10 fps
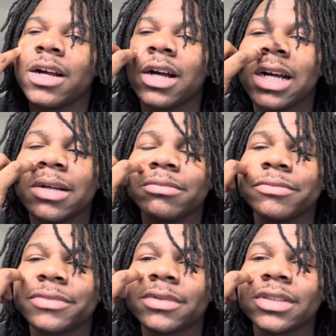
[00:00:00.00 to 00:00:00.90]

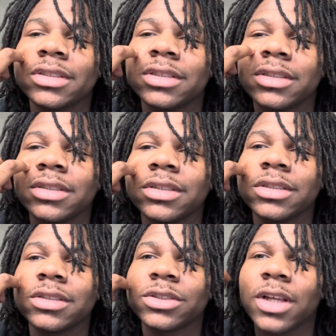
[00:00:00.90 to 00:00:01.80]

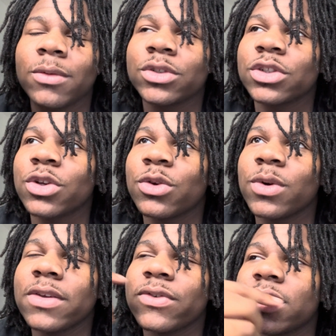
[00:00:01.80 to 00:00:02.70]
So we're just gonna
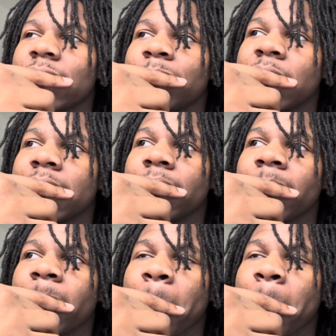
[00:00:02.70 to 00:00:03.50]
wait for the email.